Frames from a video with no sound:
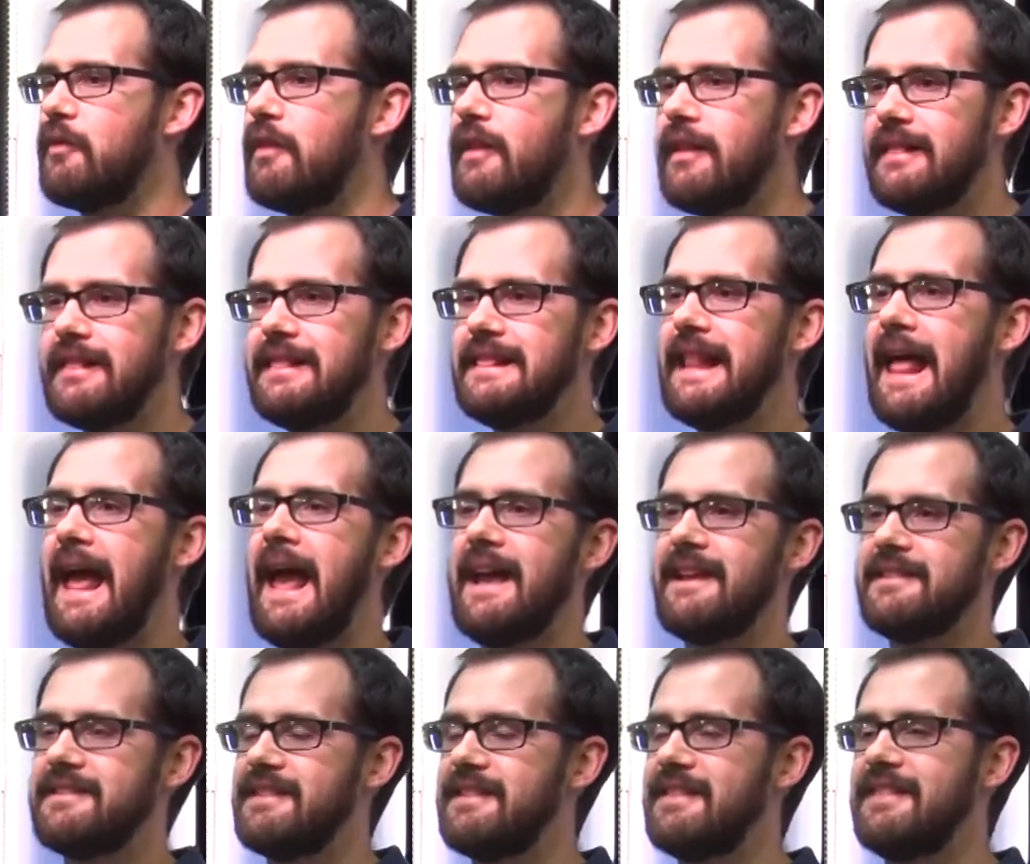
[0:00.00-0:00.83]
The
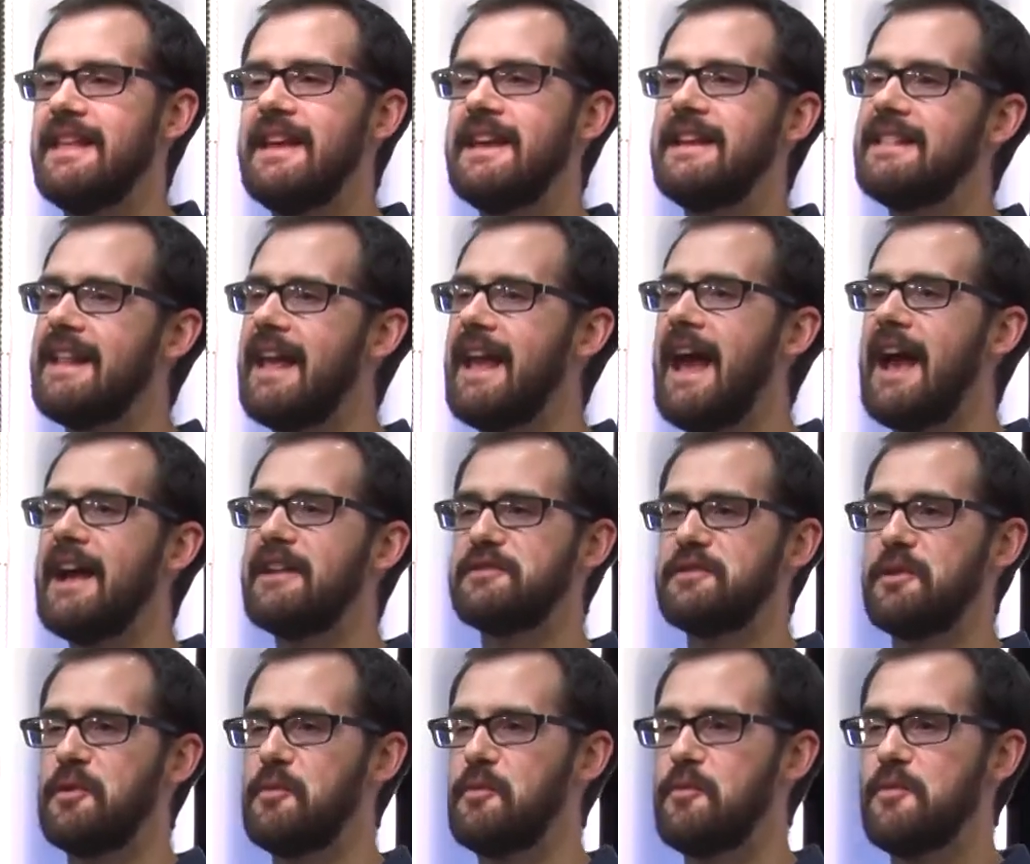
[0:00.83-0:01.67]
last thing they
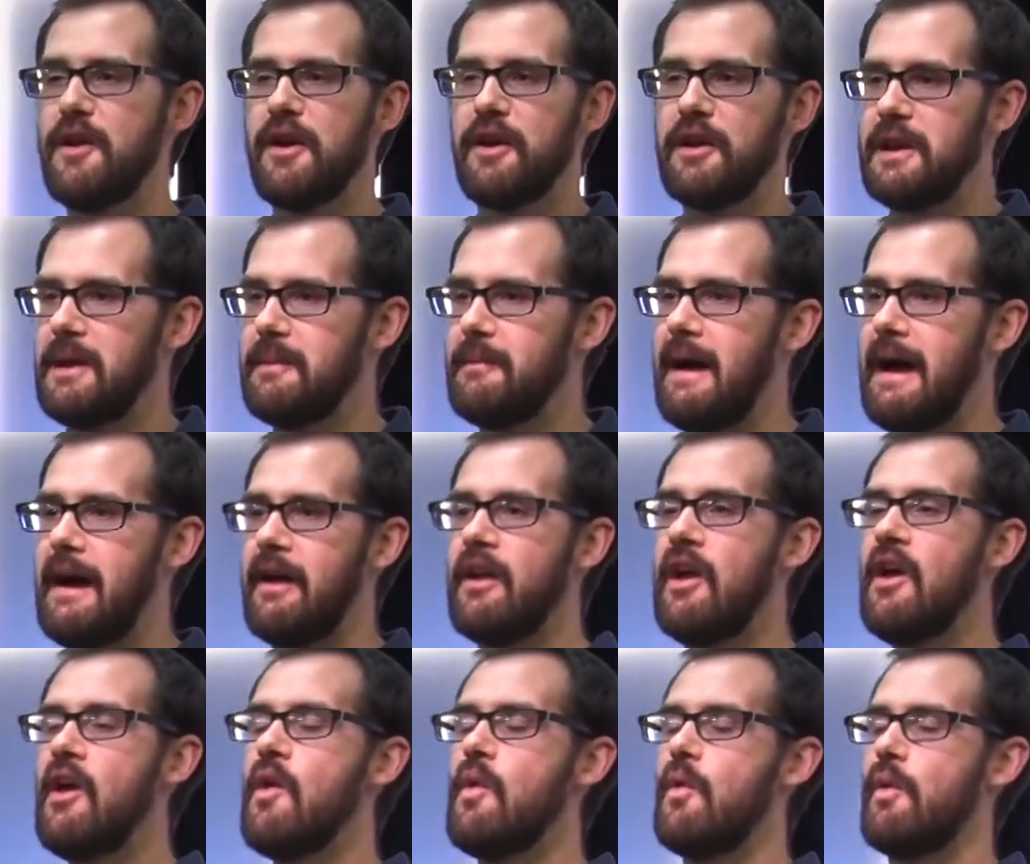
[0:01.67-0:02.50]
had to worry
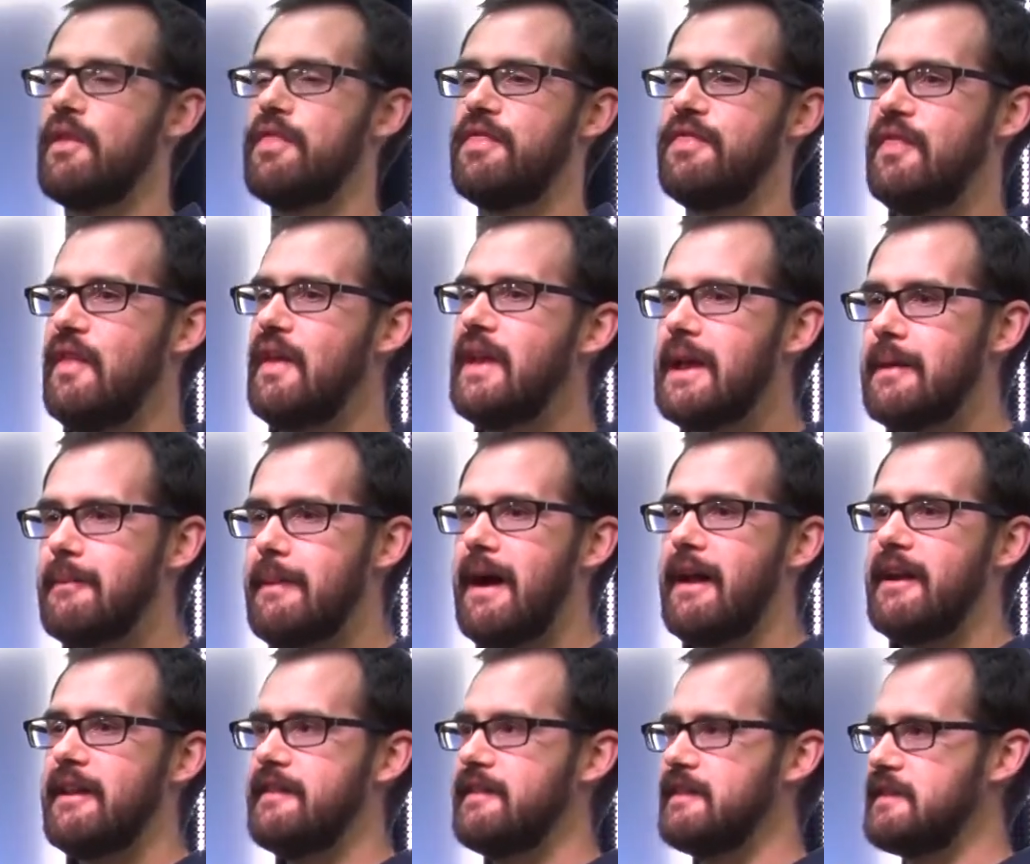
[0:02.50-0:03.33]
about or think
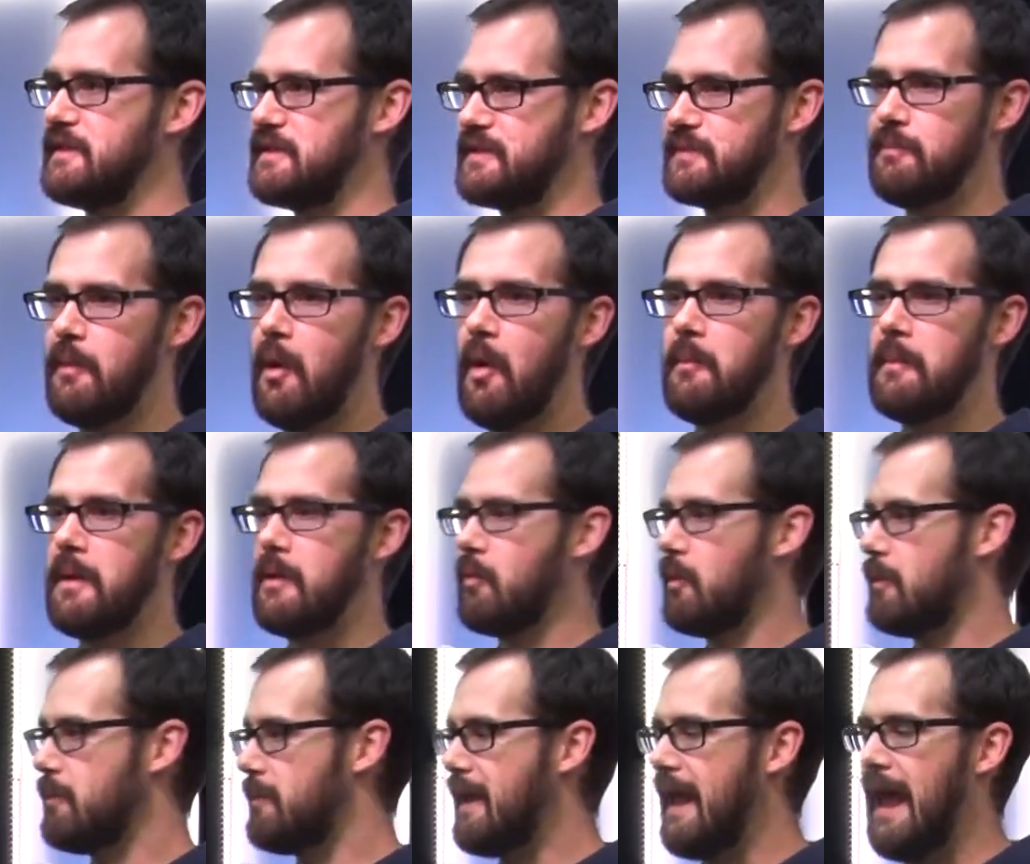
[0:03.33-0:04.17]
about in this
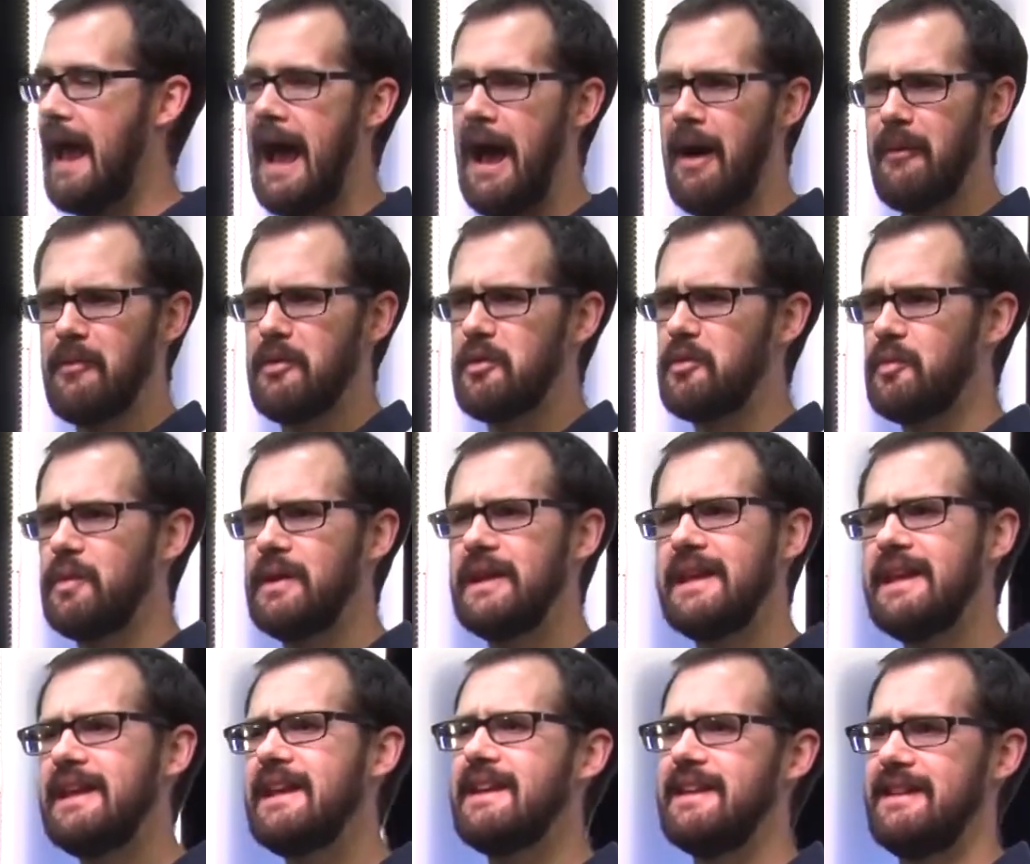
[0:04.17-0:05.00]
moment would be, how would we
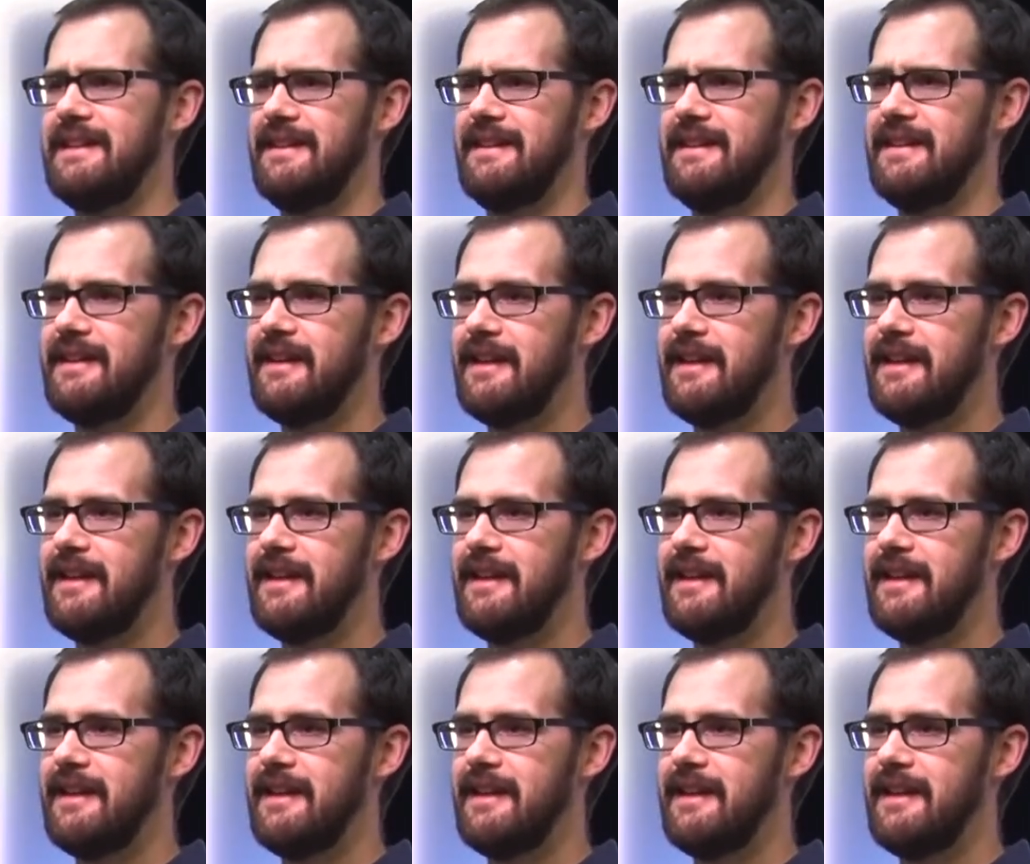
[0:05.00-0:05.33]
eat?